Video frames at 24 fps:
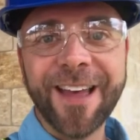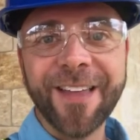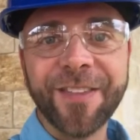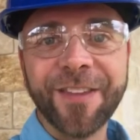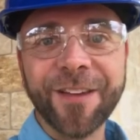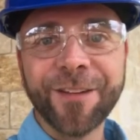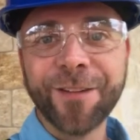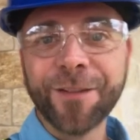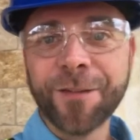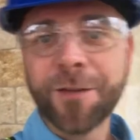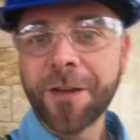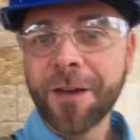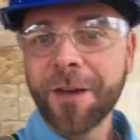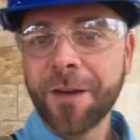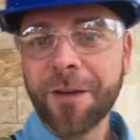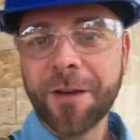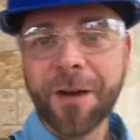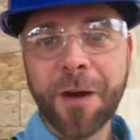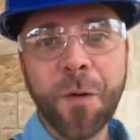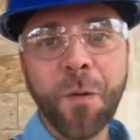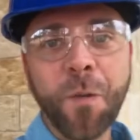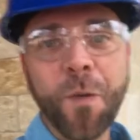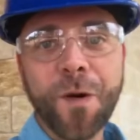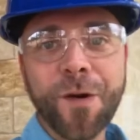This is
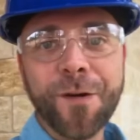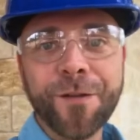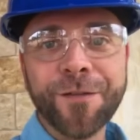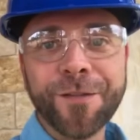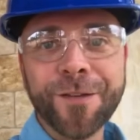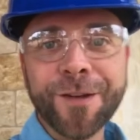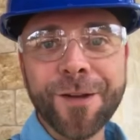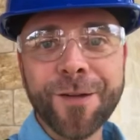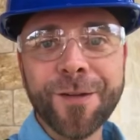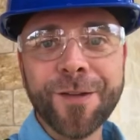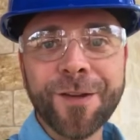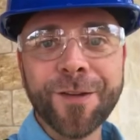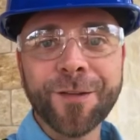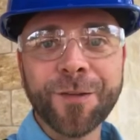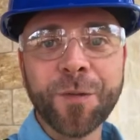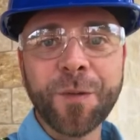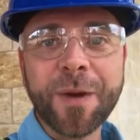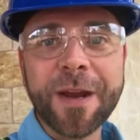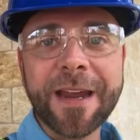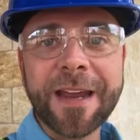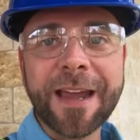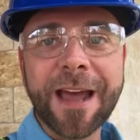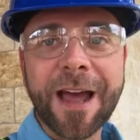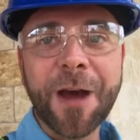a word for you this
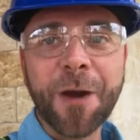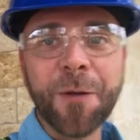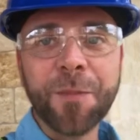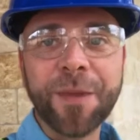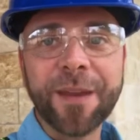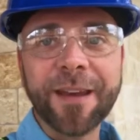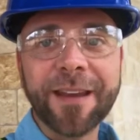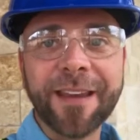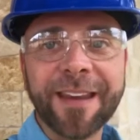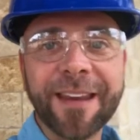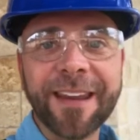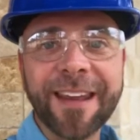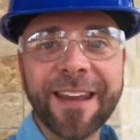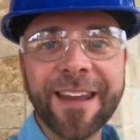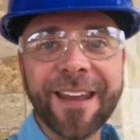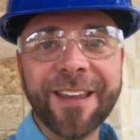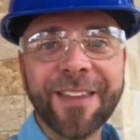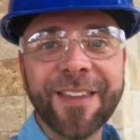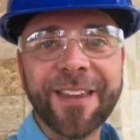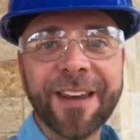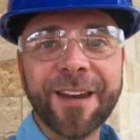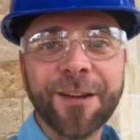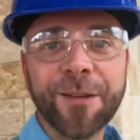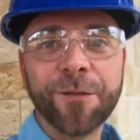week. I hope that it
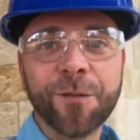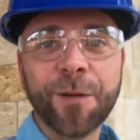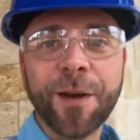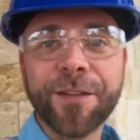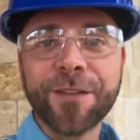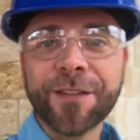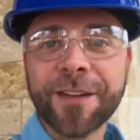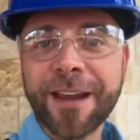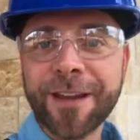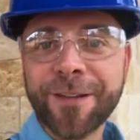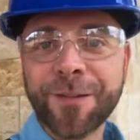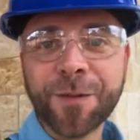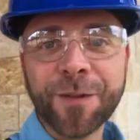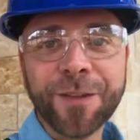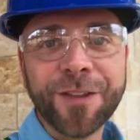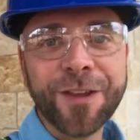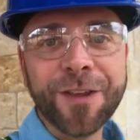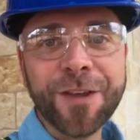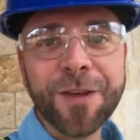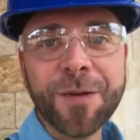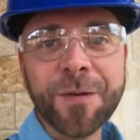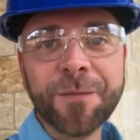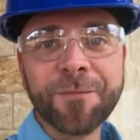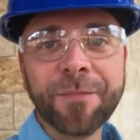resonates
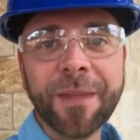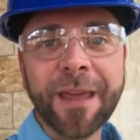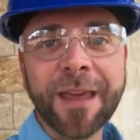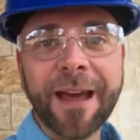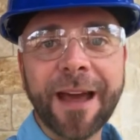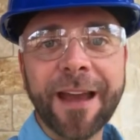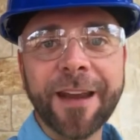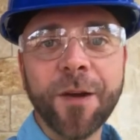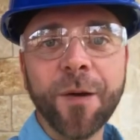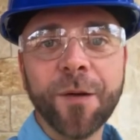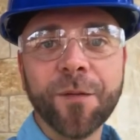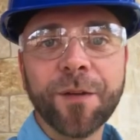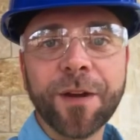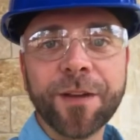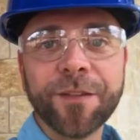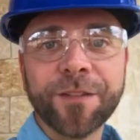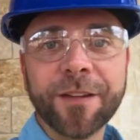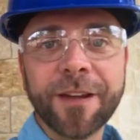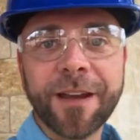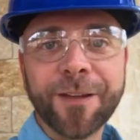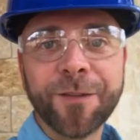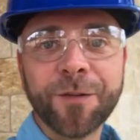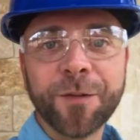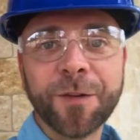with you. I know it
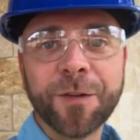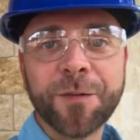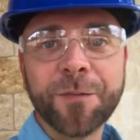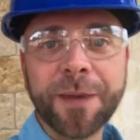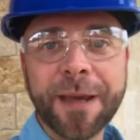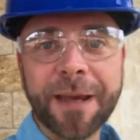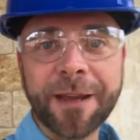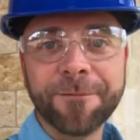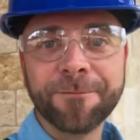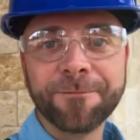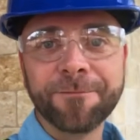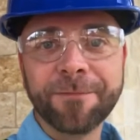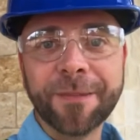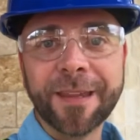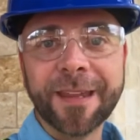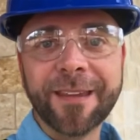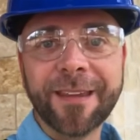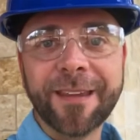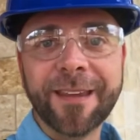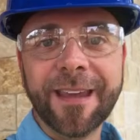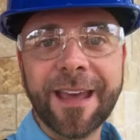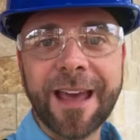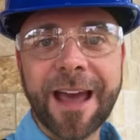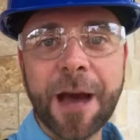resonates with me.
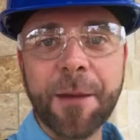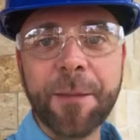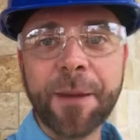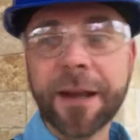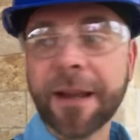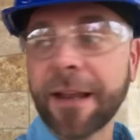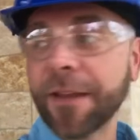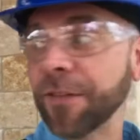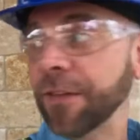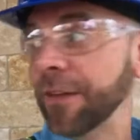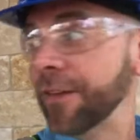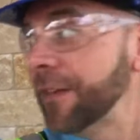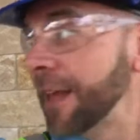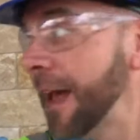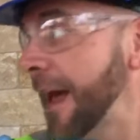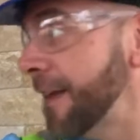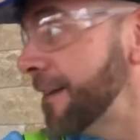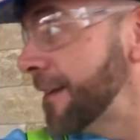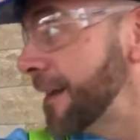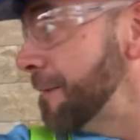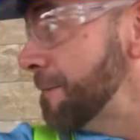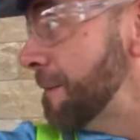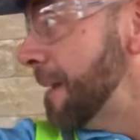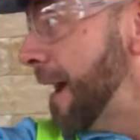I'm going to let these
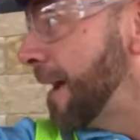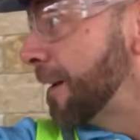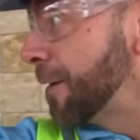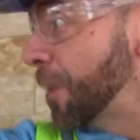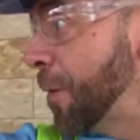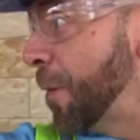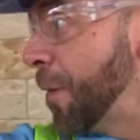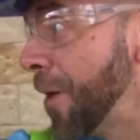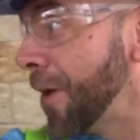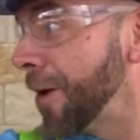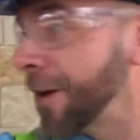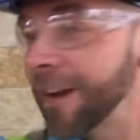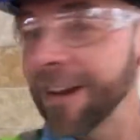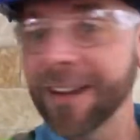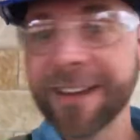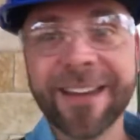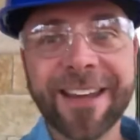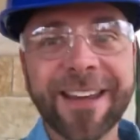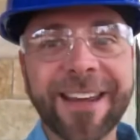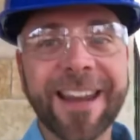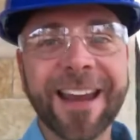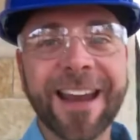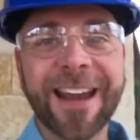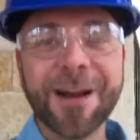guys get back to work,
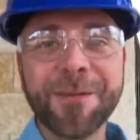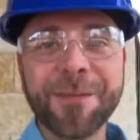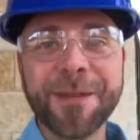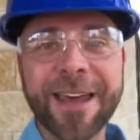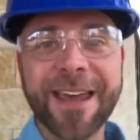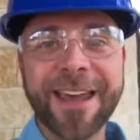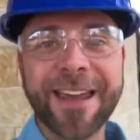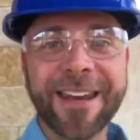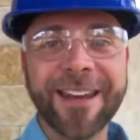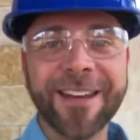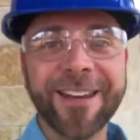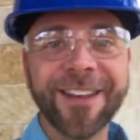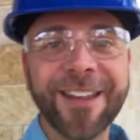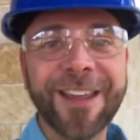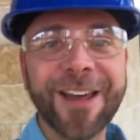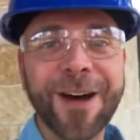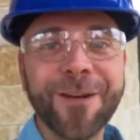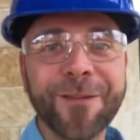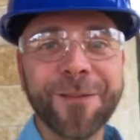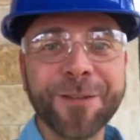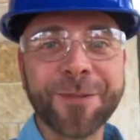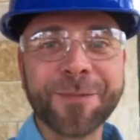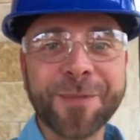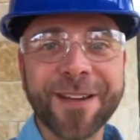and I'm going to head into the
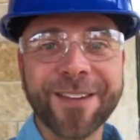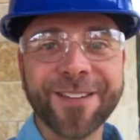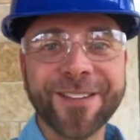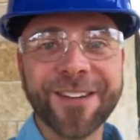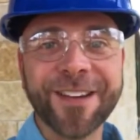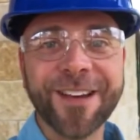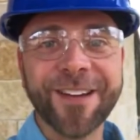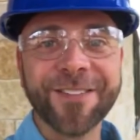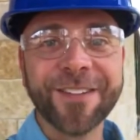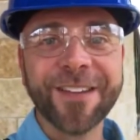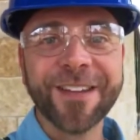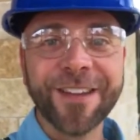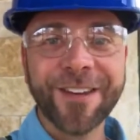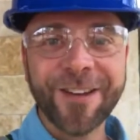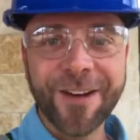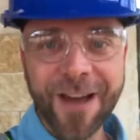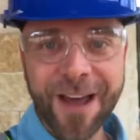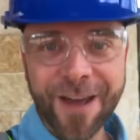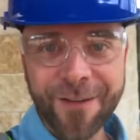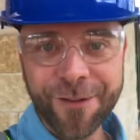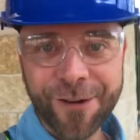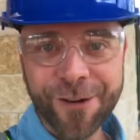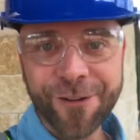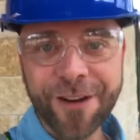office myself.
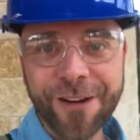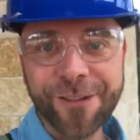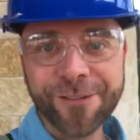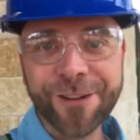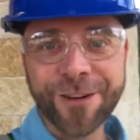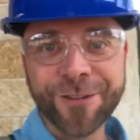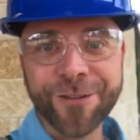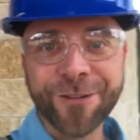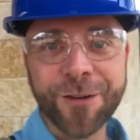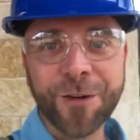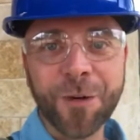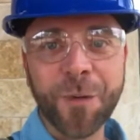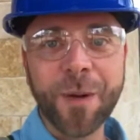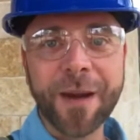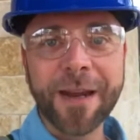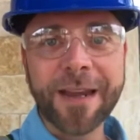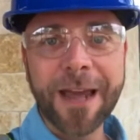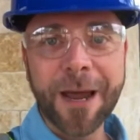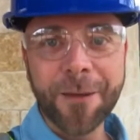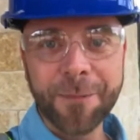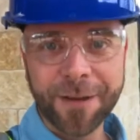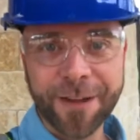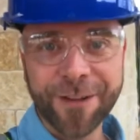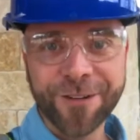Y'all have a great rest of your
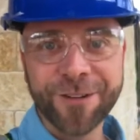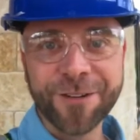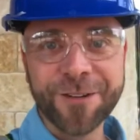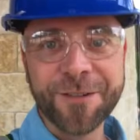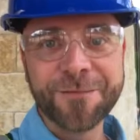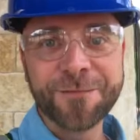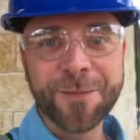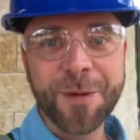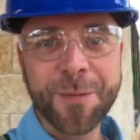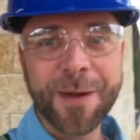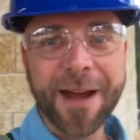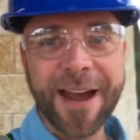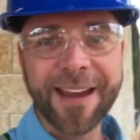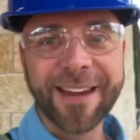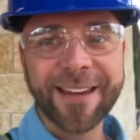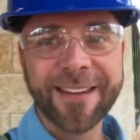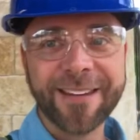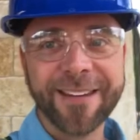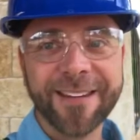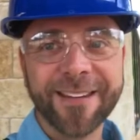week. God bless you. Bye-bye.